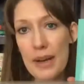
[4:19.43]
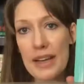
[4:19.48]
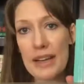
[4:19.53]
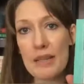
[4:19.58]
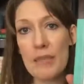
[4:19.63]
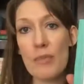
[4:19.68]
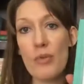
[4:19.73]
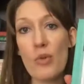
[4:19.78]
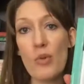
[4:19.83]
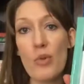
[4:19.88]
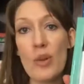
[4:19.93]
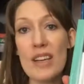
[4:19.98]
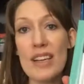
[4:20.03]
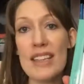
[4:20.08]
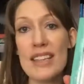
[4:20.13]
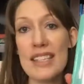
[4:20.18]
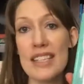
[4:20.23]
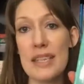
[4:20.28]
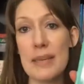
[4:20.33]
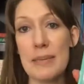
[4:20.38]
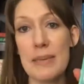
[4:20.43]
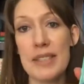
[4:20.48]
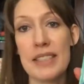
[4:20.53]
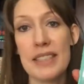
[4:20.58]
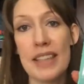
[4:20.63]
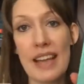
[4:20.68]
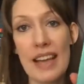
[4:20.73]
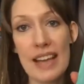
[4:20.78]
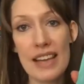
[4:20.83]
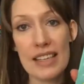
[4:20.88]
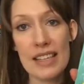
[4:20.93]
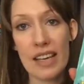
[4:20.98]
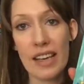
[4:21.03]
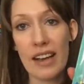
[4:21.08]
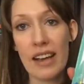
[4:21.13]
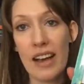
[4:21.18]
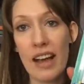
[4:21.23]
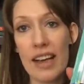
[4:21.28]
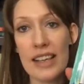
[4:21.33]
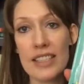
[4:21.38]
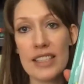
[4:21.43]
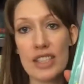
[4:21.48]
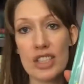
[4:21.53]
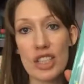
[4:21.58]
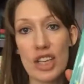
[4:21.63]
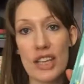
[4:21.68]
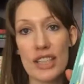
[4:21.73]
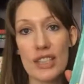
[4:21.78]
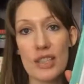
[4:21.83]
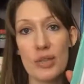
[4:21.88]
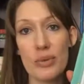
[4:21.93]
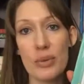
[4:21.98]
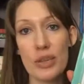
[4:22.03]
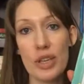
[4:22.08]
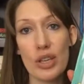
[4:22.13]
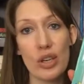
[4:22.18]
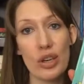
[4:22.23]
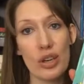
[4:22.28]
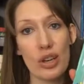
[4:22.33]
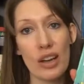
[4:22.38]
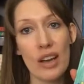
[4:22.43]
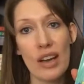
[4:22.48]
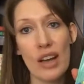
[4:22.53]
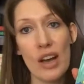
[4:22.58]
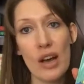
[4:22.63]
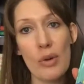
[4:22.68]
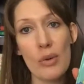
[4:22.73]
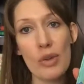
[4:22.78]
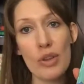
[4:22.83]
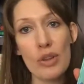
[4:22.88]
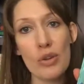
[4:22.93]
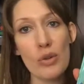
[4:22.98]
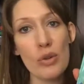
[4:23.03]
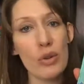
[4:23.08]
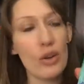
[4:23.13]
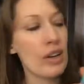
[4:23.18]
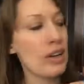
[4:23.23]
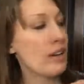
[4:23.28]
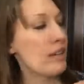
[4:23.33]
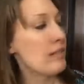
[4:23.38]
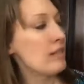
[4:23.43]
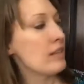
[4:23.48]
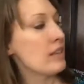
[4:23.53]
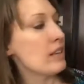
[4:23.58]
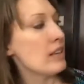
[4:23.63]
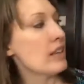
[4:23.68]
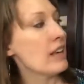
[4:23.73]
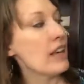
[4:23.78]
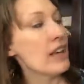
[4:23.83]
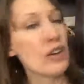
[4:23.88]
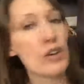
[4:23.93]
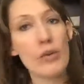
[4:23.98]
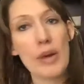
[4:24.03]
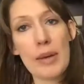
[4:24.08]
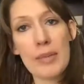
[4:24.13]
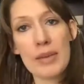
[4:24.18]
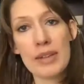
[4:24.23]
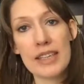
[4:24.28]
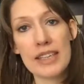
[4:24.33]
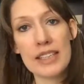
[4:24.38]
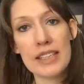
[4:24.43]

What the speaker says: But one of the tips that I suggest when you get your wipe